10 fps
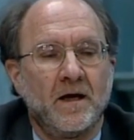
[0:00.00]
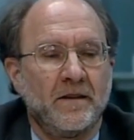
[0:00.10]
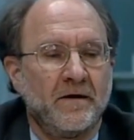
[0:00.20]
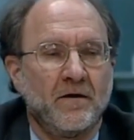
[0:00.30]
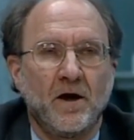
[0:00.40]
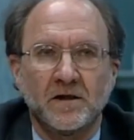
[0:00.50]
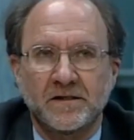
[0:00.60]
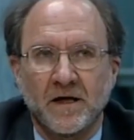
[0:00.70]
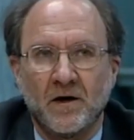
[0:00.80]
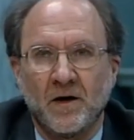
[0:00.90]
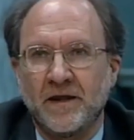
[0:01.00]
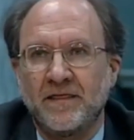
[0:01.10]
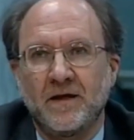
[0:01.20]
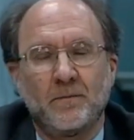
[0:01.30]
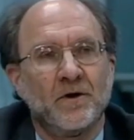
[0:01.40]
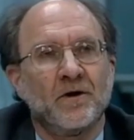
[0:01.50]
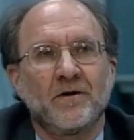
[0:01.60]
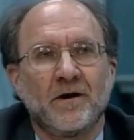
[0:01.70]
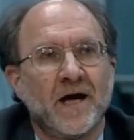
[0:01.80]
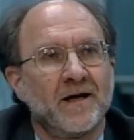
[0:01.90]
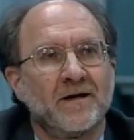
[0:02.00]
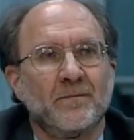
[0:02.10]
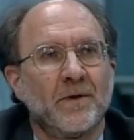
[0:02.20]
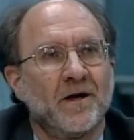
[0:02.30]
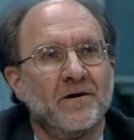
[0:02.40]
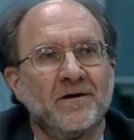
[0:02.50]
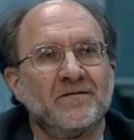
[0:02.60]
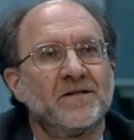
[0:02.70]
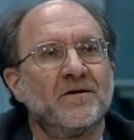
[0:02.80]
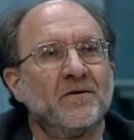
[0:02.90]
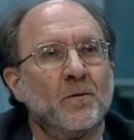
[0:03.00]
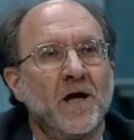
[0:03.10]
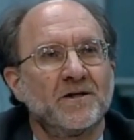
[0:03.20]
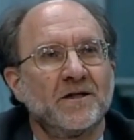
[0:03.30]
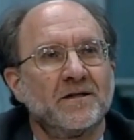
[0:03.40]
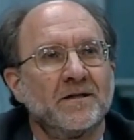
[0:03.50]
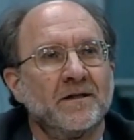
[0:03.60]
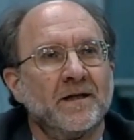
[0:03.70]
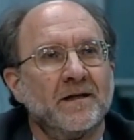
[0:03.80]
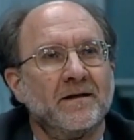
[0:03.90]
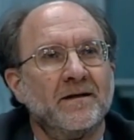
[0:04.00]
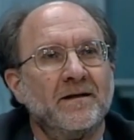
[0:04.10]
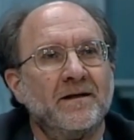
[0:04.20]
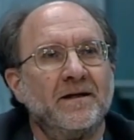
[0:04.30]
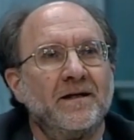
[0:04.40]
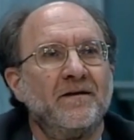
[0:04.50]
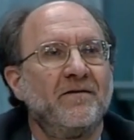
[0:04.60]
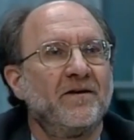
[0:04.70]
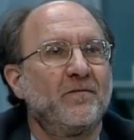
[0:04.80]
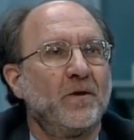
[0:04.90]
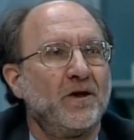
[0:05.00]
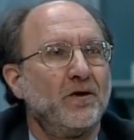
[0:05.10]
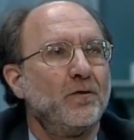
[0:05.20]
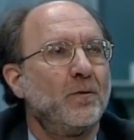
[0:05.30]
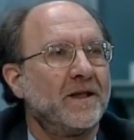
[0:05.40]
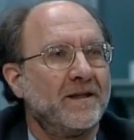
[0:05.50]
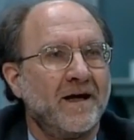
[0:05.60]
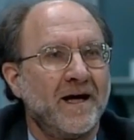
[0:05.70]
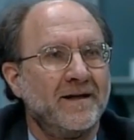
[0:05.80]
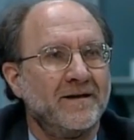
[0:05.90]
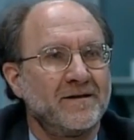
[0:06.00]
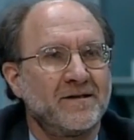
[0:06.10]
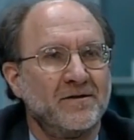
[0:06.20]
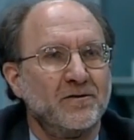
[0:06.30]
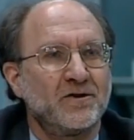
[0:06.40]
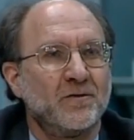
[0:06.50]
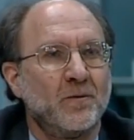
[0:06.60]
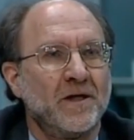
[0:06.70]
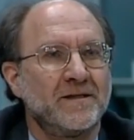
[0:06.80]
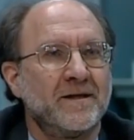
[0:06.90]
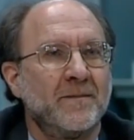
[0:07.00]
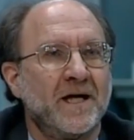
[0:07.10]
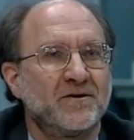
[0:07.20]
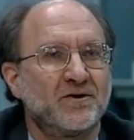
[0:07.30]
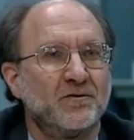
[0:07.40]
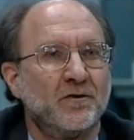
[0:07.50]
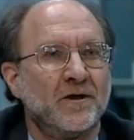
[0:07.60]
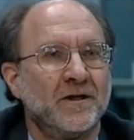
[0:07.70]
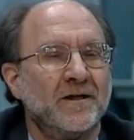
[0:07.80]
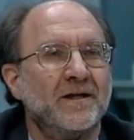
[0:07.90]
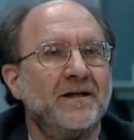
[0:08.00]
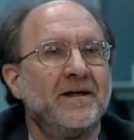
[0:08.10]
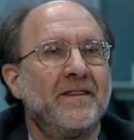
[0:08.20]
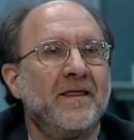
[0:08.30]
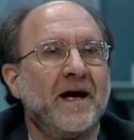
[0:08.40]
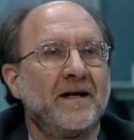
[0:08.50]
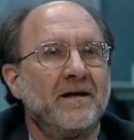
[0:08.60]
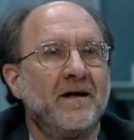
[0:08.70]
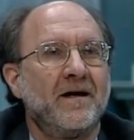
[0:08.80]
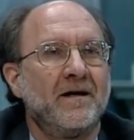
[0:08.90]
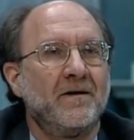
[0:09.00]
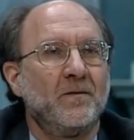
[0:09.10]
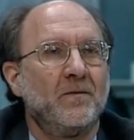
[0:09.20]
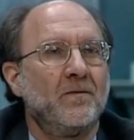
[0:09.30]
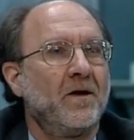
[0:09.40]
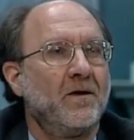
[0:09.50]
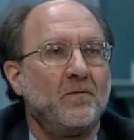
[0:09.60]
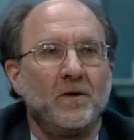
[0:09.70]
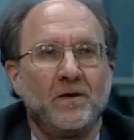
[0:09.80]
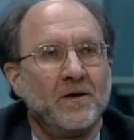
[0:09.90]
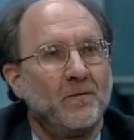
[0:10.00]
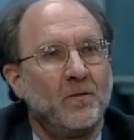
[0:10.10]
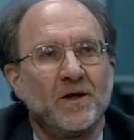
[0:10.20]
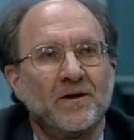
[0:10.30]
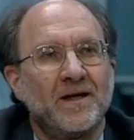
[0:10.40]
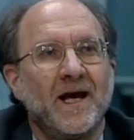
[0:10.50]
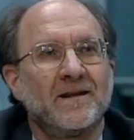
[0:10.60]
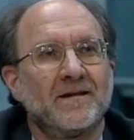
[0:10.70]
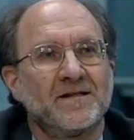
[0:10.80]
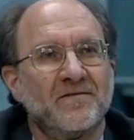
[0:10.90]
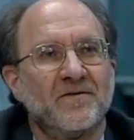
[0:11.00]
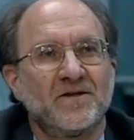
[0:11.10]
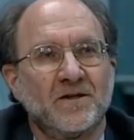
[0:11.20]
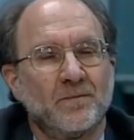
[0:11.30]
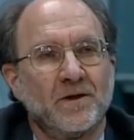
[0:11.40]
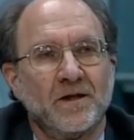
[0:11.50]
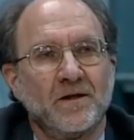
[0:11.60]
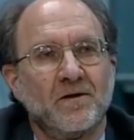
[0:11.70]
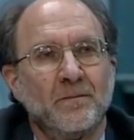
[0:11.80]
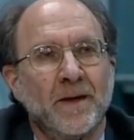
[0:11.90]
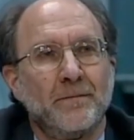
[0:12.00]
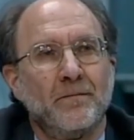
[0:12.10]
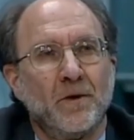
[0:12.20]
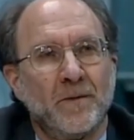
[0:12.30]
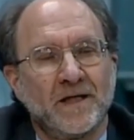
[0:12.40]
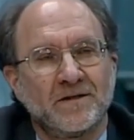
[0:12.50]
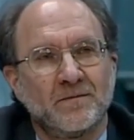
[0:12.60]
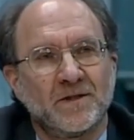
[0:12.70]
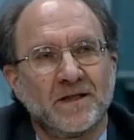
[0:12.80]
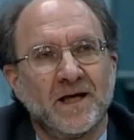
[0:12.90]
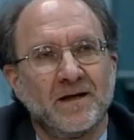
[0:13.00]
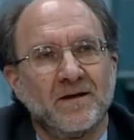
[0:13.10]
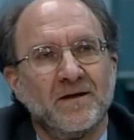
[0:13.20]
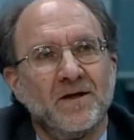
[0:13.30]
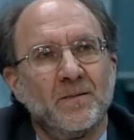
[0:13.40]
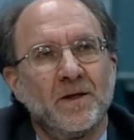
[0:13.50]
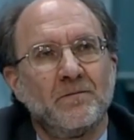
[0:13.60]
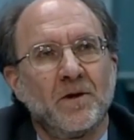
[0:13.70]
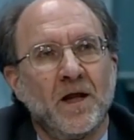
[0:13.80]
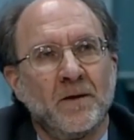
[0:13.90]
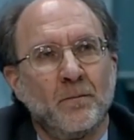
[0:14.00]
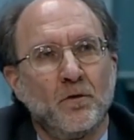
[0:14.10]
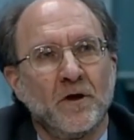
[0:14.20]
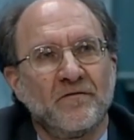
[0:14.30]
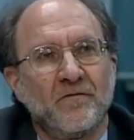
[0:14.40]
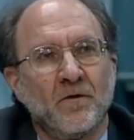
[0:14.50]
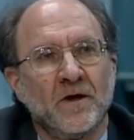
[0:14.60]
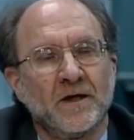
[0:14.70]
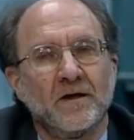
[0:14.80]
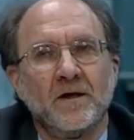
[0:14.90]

There are also, I think, bureaucratic imperatives here in Washington that even if we knew what the ideal solution was, I'm not sure that we could get the sufficient political momentum to get people on board for it.